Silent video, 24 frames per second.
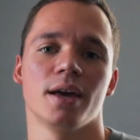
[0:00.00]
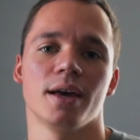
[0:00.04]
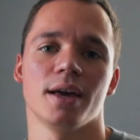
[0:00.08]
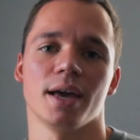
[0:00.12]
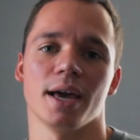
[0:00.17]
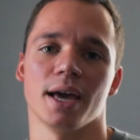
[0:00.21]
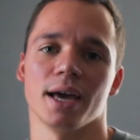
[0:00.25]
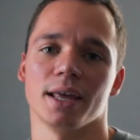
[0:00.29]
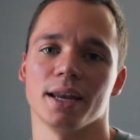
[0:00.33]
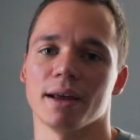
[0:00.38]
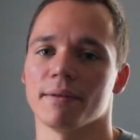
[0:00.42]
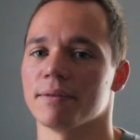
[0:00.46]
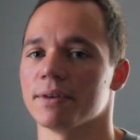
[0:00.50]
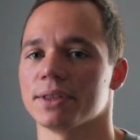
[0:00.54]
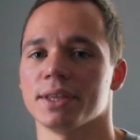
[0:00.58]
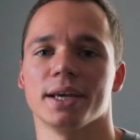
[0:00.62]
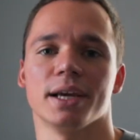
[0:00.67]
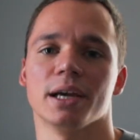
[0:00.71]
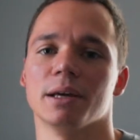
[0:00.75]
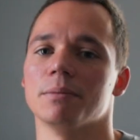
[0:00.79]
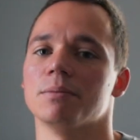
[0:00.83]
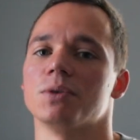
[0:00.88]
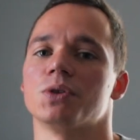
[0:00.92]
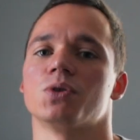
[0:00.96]
and
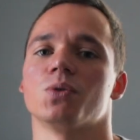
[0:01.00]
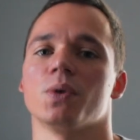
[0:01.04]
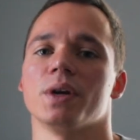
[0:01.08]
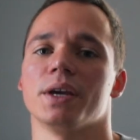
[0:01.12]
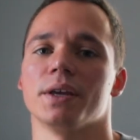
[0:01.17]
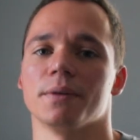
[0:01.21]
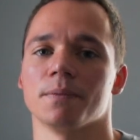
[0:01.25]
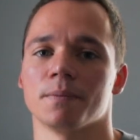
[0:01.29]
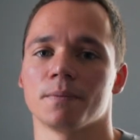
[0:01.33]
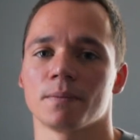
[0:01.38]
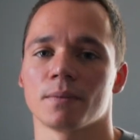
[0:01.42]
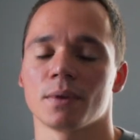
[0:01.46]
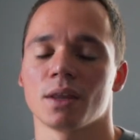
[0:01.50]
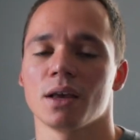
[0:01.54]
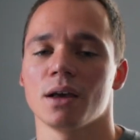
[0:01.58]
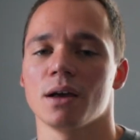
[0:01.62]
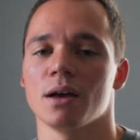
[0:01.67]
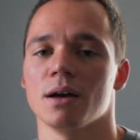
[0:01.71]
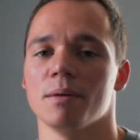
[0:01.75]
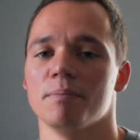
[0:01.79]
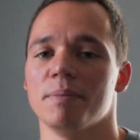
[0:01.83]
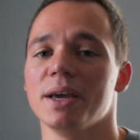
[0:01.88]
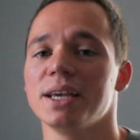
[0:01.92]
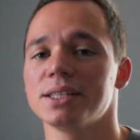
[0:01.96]
everything in between.
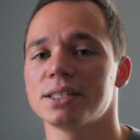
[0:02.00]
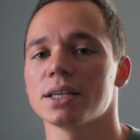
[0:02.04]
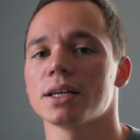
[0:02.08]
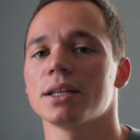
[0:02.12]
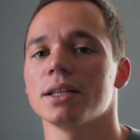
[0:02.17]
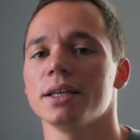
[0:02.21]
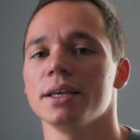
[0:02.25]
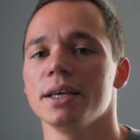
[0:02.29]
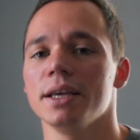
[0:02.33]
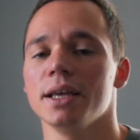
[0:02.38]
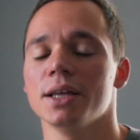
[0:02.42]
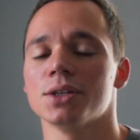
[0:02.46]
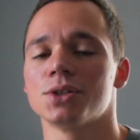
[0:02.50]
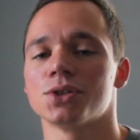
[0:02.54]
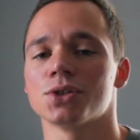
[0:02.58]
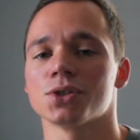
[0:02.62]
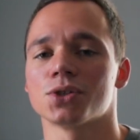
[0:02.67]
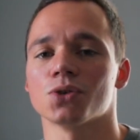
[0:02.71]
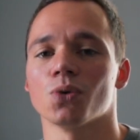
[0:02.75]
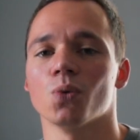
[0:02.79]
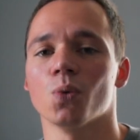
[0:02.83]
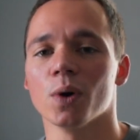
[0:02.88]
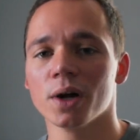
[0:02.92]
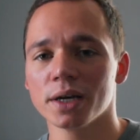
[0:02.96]
Basically it's
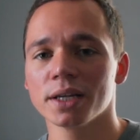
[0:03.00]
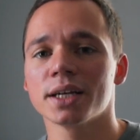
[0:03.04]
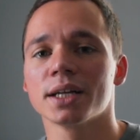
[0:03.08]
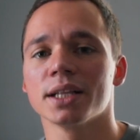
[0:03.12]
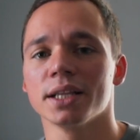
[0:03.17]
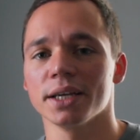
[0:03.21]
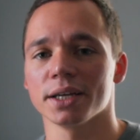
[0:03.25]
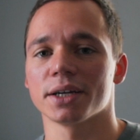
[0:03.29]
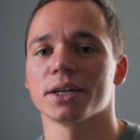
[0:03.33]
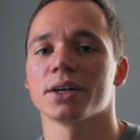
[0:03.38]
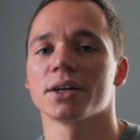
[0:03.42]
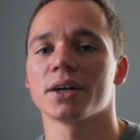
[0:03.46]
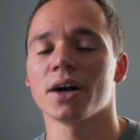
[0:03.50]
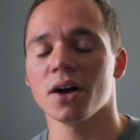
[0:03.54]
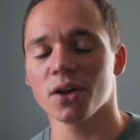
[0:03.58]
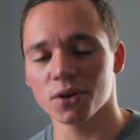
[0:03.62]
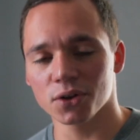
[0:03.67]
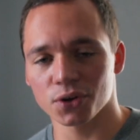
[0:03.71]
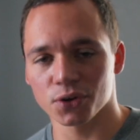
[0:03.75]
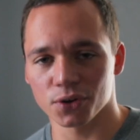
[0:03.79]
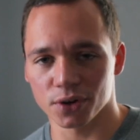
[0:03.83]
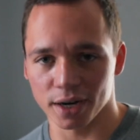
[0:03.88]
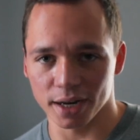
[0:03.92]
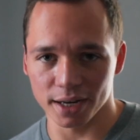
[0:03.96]
just a one-click
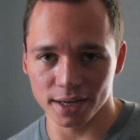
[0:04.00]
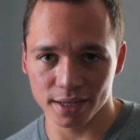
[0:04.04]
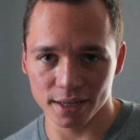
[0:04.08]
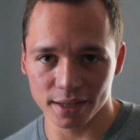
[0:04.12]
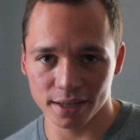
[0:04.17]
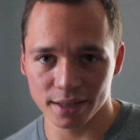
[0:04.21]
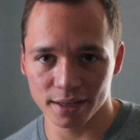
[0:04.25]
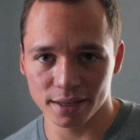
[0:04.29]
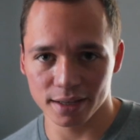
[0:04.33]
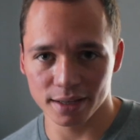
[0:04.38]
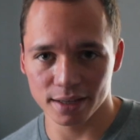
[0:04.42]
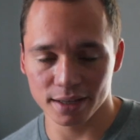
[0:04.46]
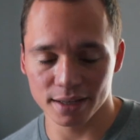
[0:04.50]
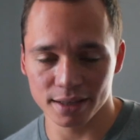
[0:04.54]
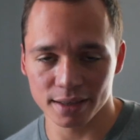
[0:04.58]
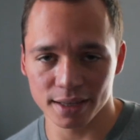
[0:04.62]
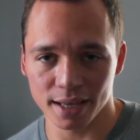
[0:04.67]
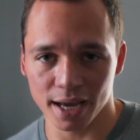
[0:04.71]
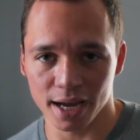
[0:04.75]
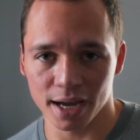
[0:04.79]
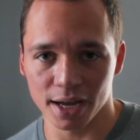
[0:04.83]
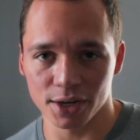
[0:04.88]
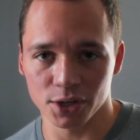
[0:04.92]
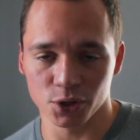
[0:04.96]
color grade
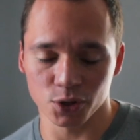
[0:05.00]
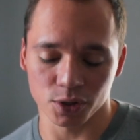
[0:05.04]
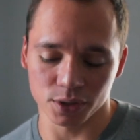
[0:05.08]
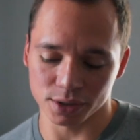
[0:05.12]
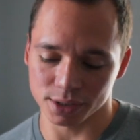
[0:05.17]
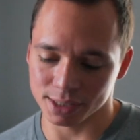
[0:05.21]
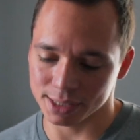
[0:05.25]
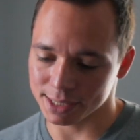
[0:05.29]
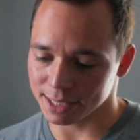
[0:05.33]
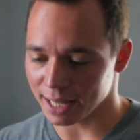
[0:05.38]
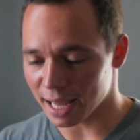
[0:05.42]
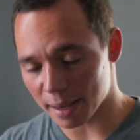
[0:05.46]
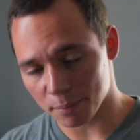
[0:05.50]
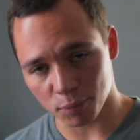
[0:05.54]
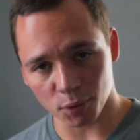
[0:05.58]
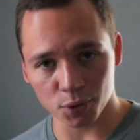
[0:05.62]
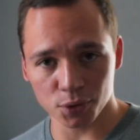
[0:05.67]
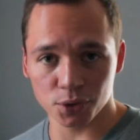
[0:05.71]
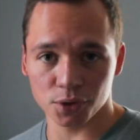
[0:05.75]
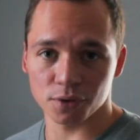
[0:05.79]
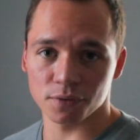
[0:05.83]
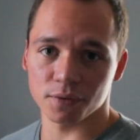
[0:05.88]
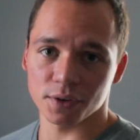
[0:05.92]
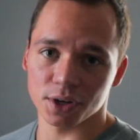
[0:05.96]
that you can slap
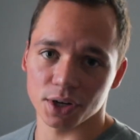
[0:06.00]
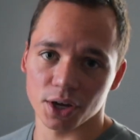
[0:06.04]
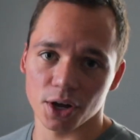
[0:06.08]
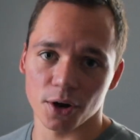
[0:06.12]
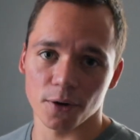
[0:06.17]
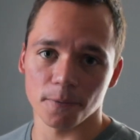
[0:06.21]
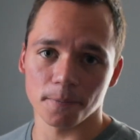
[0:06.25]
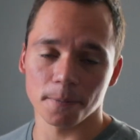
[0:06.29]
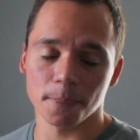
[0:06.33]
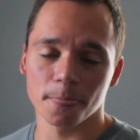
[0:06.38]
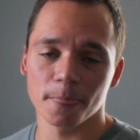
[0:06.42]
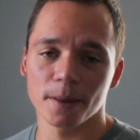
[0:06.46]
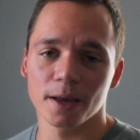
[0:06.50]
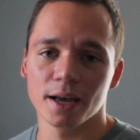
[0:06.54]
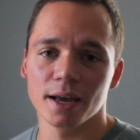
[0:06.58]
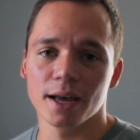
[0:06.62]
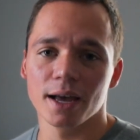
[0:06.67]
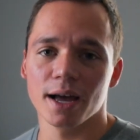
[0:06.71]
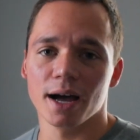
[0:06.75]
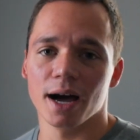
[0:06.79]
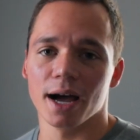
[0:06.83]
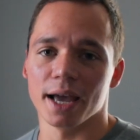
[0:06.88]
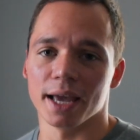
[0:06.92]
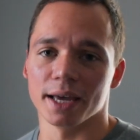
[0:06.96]
on your video
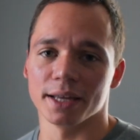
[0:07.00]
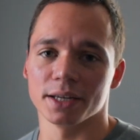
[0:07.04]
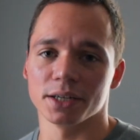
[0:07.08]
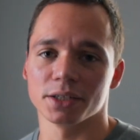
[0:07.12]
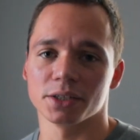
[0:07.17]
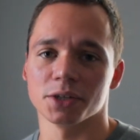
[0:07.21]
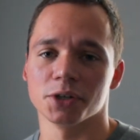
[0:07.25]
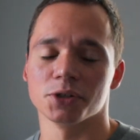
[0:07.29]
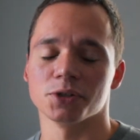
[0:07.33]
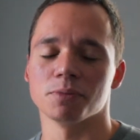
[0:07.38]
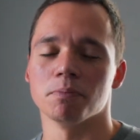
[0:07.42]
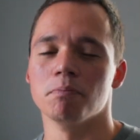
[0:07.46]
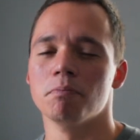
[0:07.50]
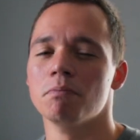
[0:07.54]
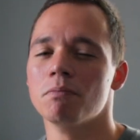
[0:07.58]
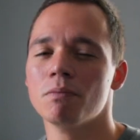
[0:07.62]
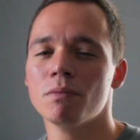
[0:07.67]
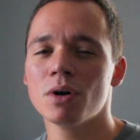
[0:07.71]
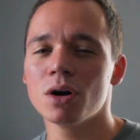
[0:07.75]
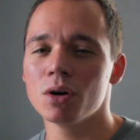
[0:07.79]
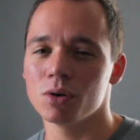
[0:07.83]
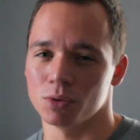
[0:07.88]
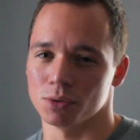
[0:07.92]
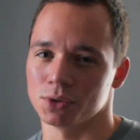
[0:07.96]
and it does
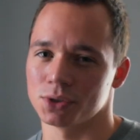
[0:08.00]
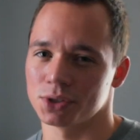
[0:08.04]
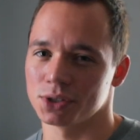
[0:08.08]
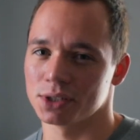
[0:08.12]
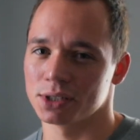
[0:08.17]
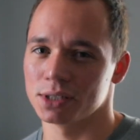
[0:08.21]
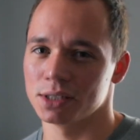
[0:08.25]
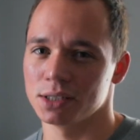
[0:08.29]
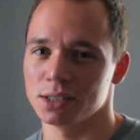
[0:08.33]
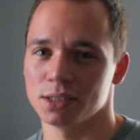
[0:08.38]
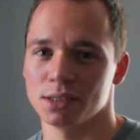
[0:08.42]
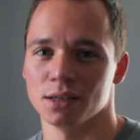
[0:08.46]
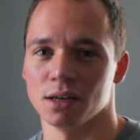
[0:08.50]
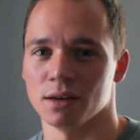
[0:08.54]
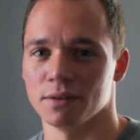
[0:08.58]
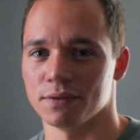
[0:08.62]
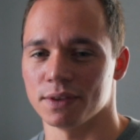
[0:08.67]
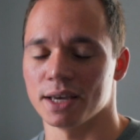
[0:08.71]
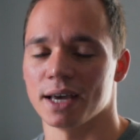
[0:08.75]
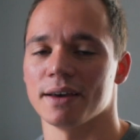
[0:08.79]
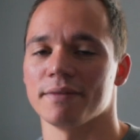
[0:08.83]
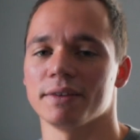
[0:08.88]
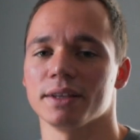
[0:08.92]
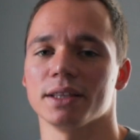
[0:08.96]
most of
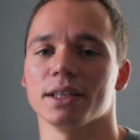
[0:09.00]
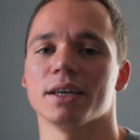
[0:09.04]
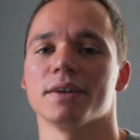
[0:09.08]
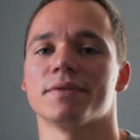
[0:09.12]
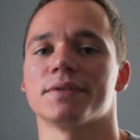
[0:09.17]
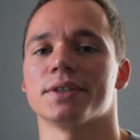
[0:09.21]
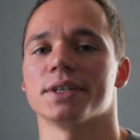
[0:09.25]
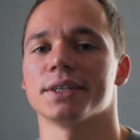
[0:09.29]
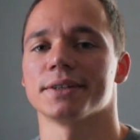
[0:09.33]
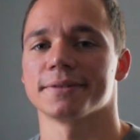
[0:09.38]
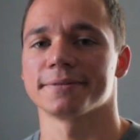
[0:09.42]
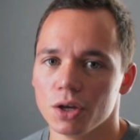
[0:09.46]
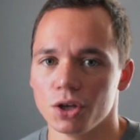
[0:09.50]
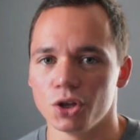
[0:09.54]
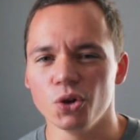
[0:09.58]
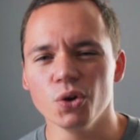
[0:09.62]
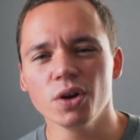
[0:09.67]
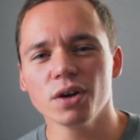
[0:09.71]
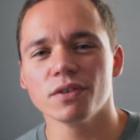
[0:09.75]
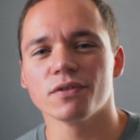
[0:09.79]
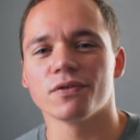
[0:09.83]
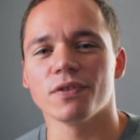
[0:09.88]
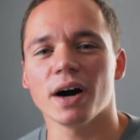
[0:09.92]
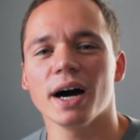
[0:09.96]
the heavy lifting. You
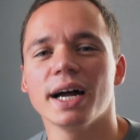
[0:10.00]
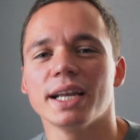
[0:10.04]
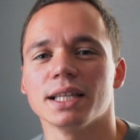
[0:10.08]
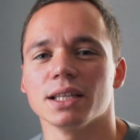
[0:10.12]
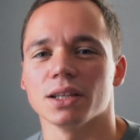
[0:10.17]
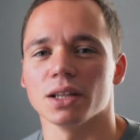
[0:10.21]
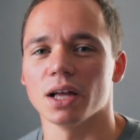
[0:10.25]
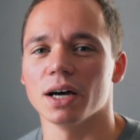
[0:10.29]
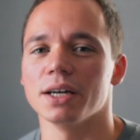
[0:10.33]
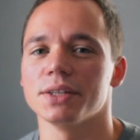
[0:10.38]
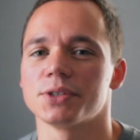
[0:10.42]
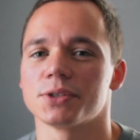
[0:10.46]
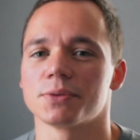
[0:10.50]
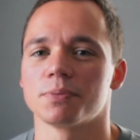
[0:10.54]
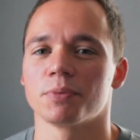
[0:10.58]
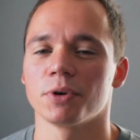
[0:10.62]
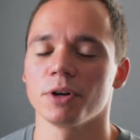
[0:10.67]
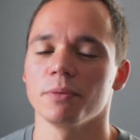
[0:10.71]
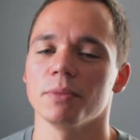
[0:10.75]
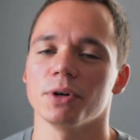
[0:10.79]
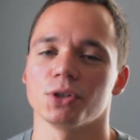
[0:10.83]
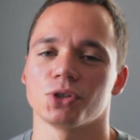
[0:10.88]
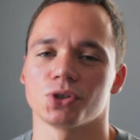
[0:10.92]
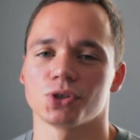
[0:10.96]
can find LUTs
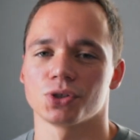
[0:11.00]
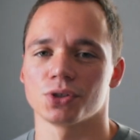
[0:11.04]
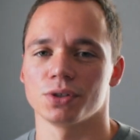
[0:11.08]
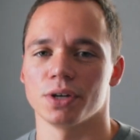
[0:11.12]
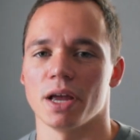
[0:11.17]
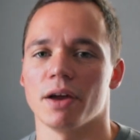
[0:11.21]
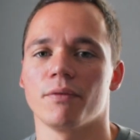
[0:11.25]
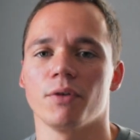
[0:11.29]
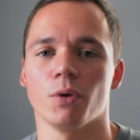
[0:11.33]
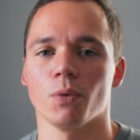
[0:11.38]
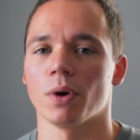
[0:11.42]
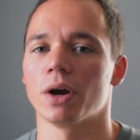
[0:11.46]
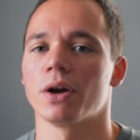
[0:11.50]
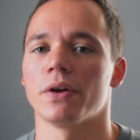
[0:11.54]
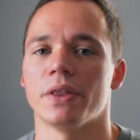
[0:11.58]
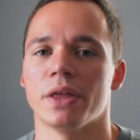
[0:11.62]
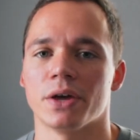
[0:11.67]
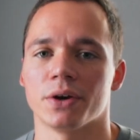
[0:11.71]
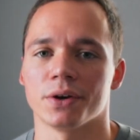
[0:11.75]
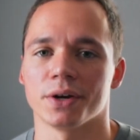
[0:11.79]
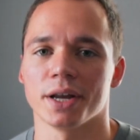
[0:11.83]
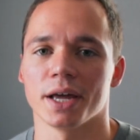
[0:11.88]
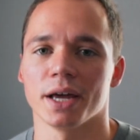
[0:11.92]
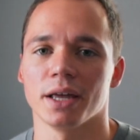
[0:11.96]
pretty much everywhere on the
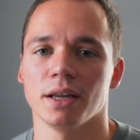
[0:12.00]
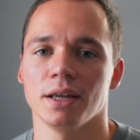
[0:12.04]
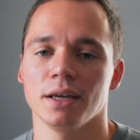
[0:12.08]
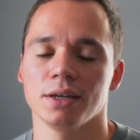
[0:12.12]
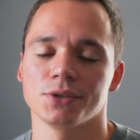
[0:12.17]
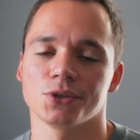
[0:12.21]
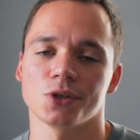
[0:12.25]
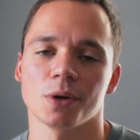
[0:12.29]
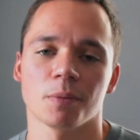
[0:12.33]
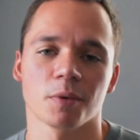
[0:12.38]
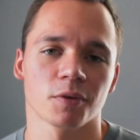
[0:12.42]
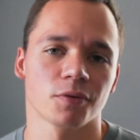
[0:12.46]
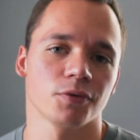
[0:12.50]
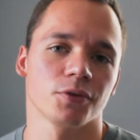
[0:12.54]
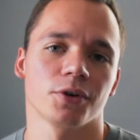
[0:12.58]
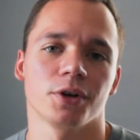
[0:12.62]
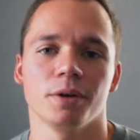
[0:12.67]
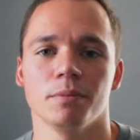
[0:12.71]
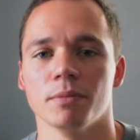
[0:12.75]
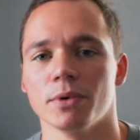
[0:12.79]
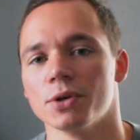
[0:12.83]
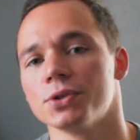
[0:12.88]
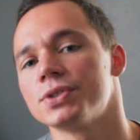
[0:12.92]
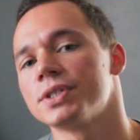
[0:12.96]
internet. Some are
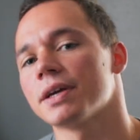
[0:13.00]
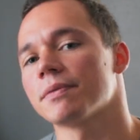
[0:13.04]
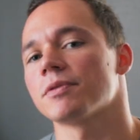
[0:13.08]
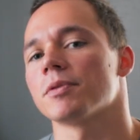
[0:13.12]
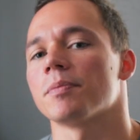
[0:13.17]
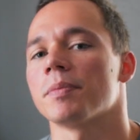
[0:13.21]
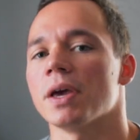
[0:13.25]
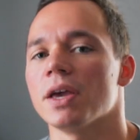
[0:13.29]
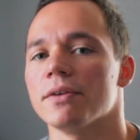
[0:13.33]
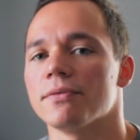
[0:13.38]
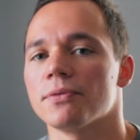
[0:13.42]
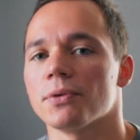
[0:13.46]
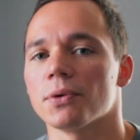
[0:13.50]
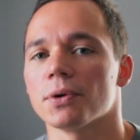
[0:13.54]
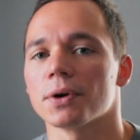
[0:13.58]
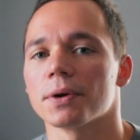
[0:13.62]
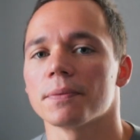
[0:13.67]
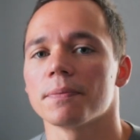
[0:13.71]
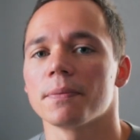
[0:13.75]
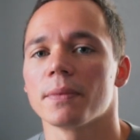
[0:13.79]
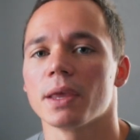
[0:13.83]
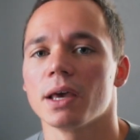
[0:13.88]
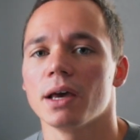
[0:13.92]
free, most you have to pay for.